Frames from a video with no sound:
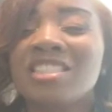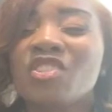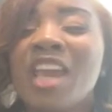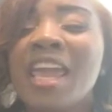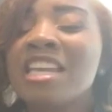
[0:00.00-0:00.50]

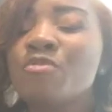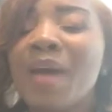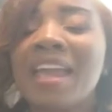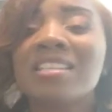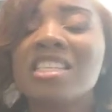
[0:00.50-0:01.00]
changed
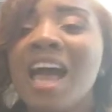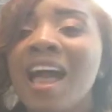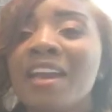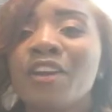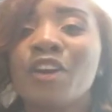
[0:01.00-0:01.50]
my
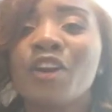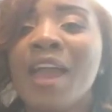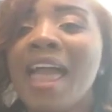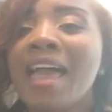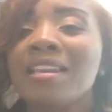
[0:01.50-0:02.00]
entire
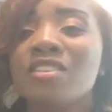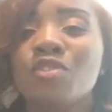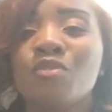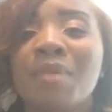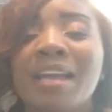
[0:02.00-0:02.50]

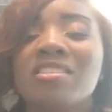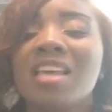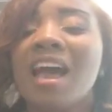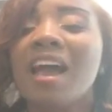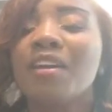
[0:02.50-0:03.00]
attitude. My
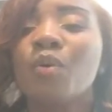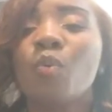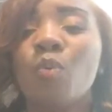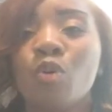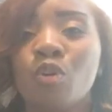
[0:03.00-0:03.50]
entire
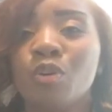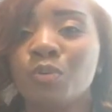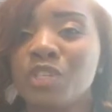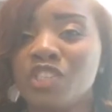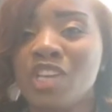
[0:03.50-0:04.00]

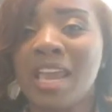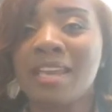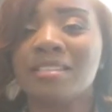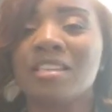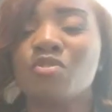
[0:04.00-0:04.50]
world was
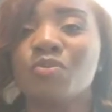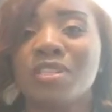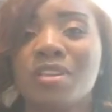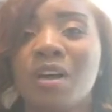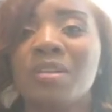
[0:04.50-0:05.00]
changed as a
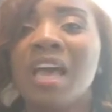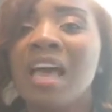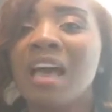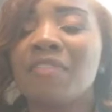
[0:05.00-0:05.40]
result of